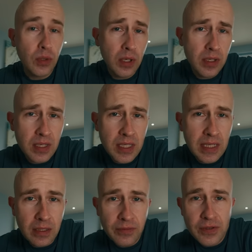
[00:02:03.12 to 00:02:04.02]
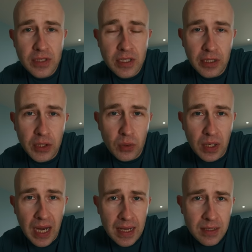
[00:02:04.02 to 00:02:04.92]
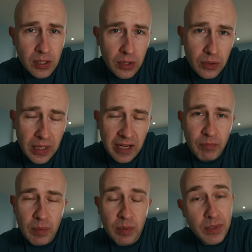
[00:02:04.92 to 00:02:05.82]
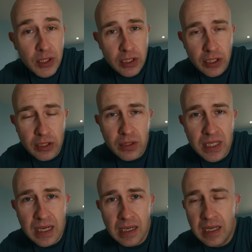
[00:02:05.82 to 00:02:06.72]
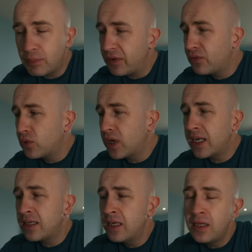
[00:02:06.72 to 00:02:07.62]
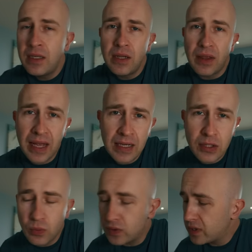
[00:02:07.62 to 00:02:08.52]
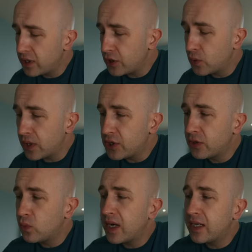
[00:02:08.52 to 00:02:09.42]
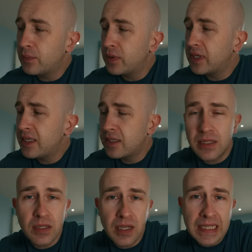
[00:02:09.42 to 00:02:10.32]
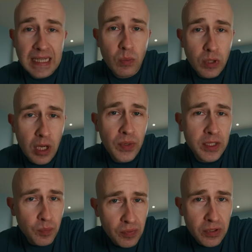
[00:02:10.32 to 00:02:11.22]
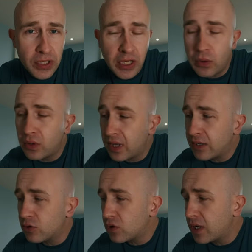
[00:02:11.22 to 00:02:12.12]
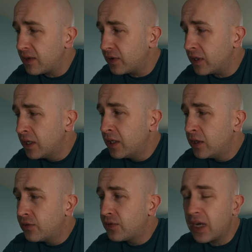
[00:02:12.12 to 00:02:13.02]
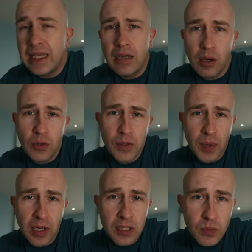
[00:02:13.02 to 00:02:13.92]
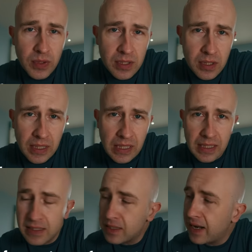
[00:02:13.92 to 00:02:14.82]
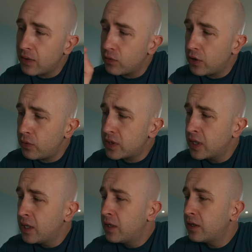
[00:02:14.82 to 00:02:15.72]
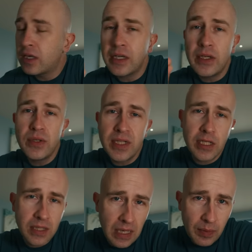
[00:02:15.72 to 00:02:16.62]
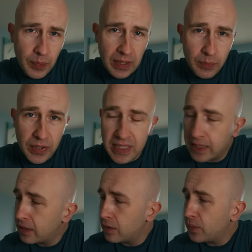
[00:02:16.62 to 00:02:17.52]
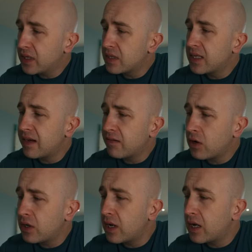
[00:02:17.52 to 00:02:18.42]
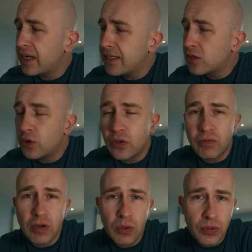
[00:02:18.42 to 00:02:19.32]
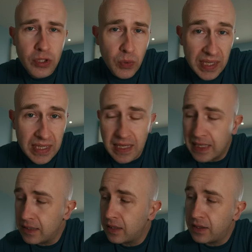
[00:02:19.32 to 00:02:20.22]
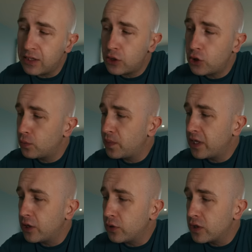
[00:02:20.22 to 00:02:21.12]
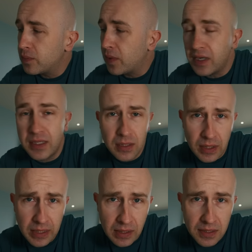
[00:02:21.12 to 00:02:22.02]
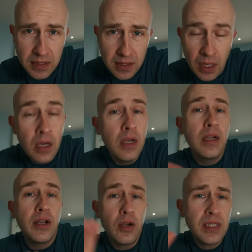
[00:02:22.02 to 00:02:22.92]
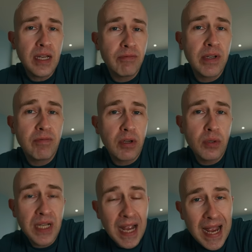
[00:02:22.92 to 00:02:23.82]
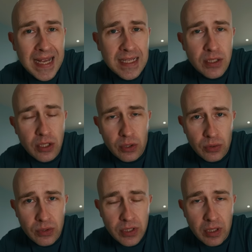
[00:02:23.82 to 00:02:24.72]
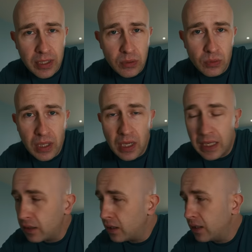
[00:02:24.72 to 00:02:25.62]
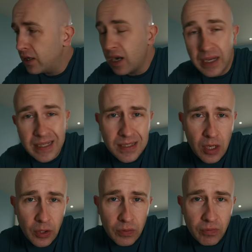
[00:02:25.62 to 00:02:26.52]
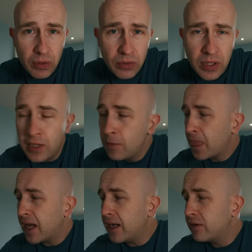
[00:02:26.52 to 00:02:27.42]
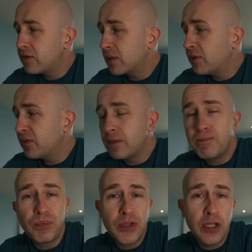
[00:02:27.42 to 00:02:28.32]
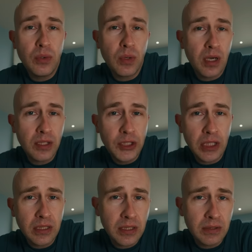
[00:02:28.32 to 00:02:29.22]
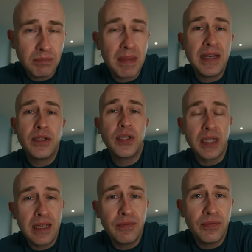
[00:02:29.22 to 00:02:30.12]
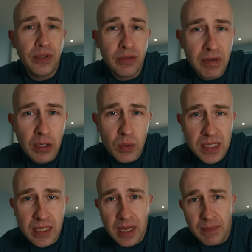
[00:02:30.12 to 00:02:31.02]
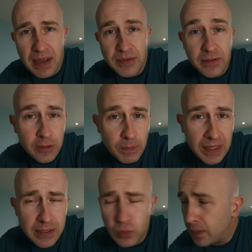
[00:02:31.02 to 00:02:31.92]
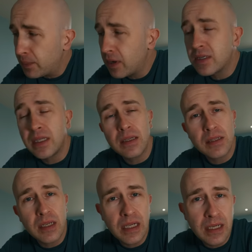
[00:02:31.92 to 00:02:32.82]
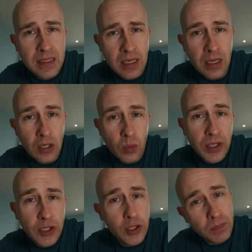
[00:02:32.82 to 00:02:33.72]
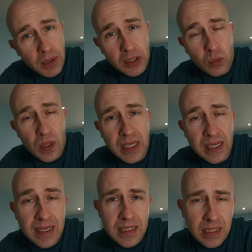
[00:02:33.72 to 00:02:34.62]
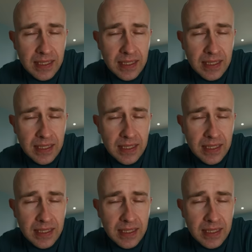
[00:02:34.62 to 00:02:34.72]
courtesy of Cycle Gaz, who gave me permission to use that clip beforehand, that was a situation where the police decided they were going to prosecute that driver for a close pass with a cyclist. Now, note that I use this clip in particular because there are lines on the road to indicate that this should be used by cyclists. Not every road has those cycle lines on the road, and some of them you are just meant to give the requisite amount of space when passing a cyclist, which, by the way, is at